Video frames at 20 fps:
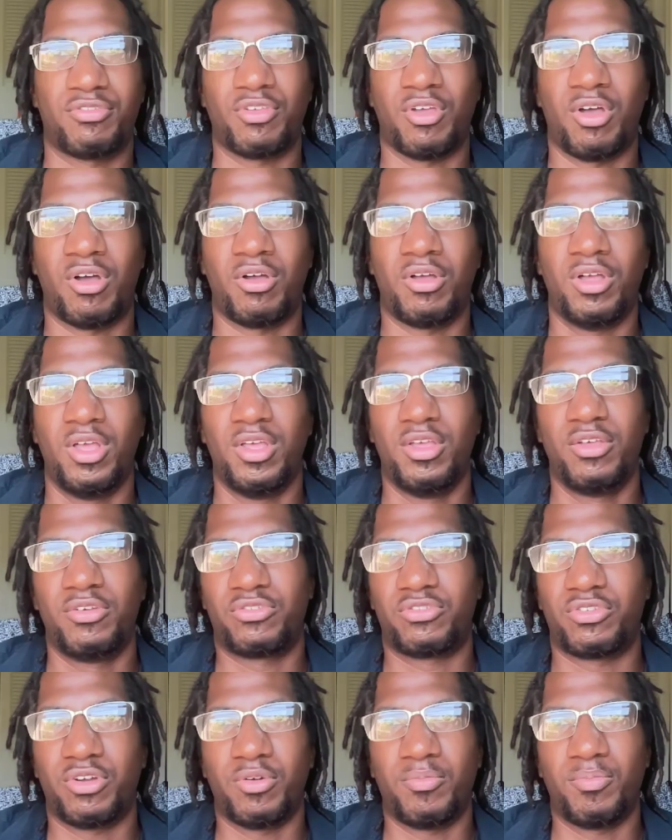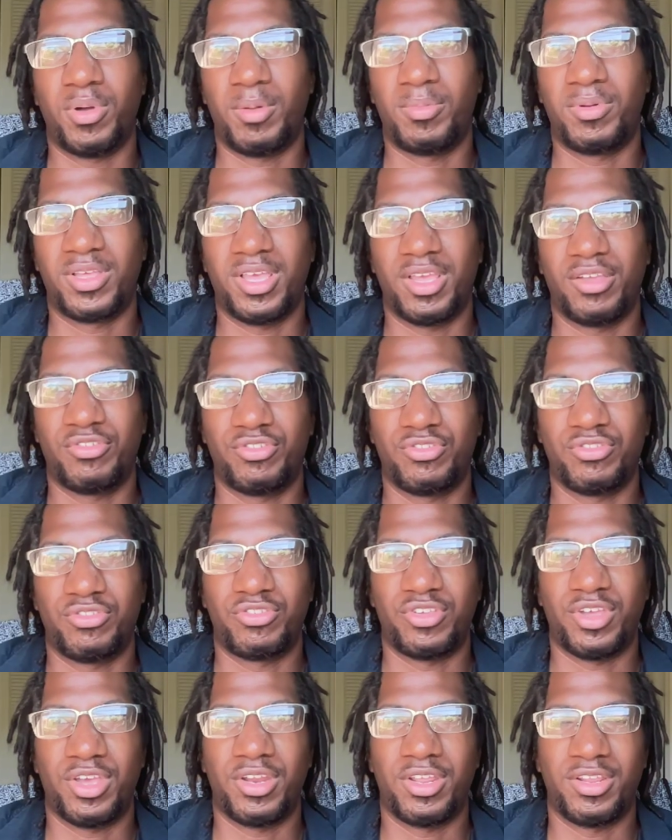saw certain
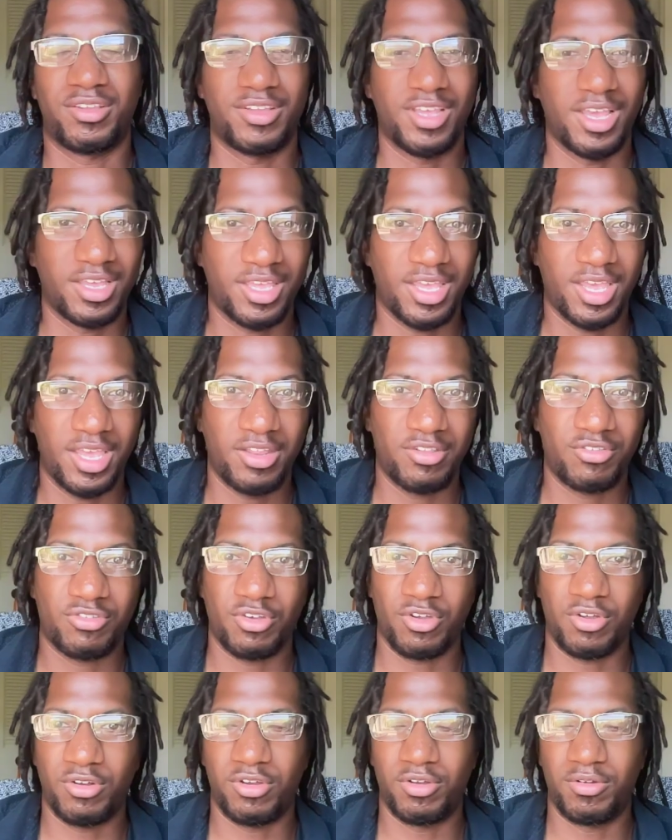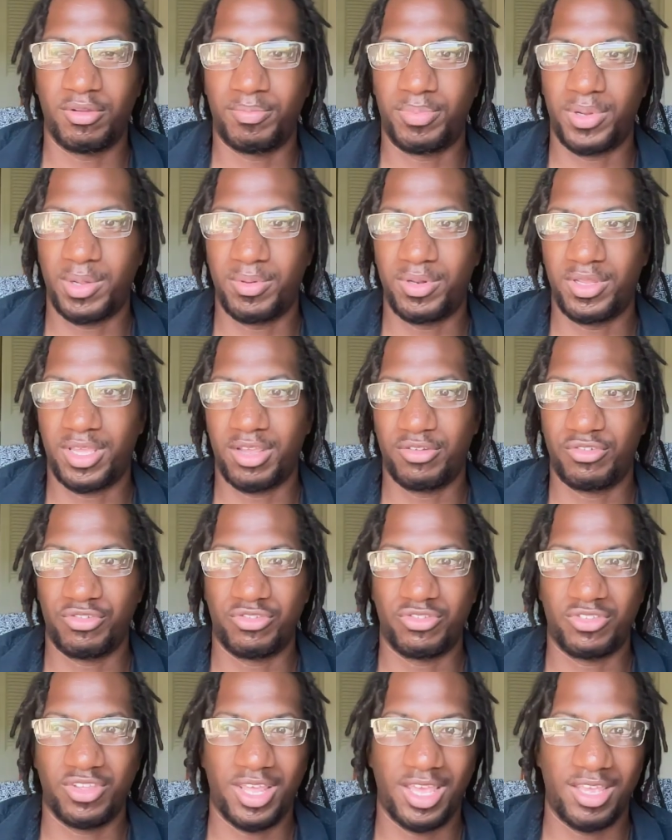publications said a decade, certain
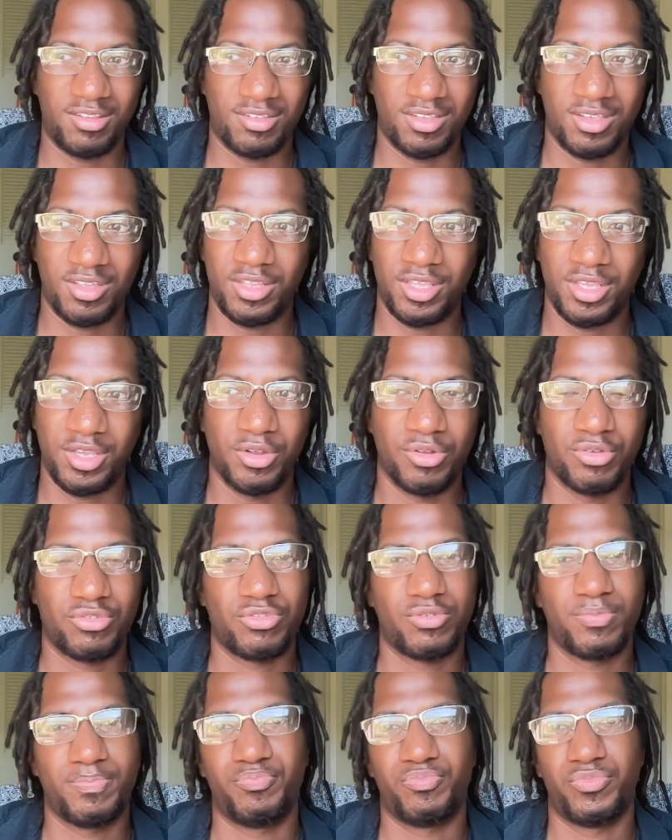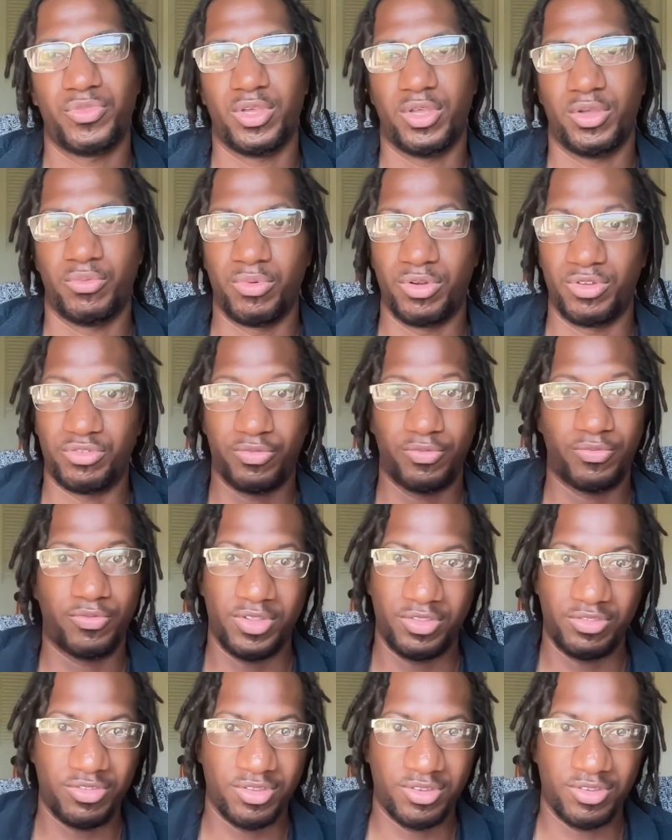publications said 18 years, which
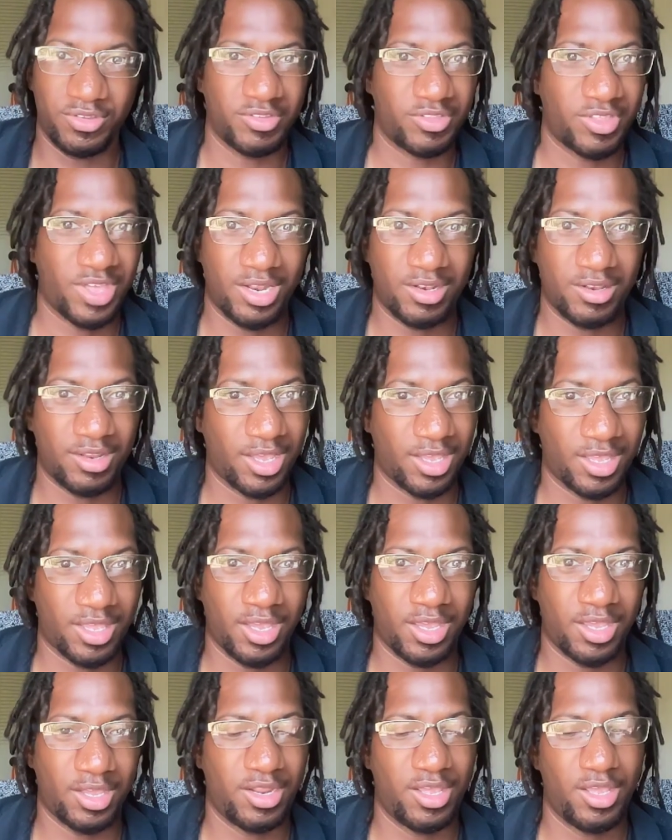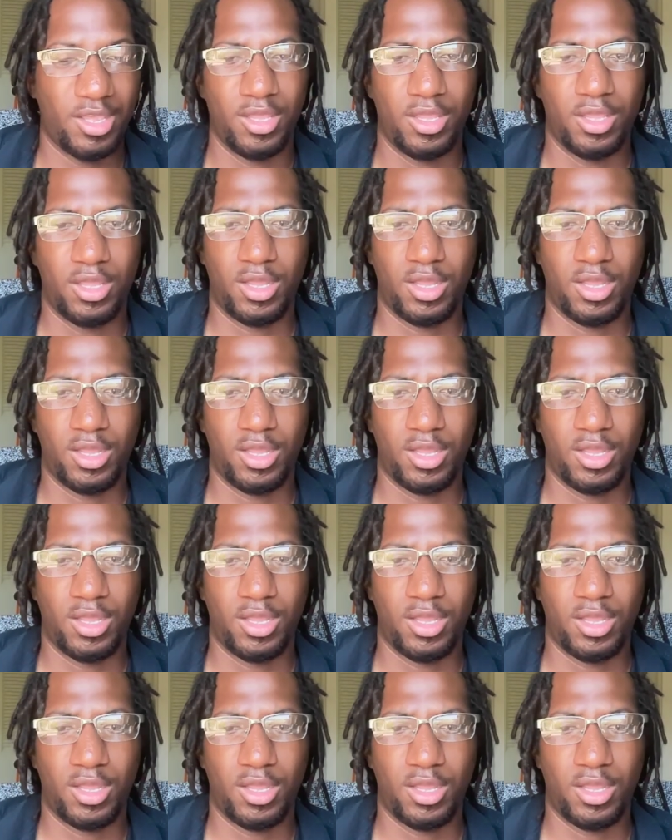fits into that decade.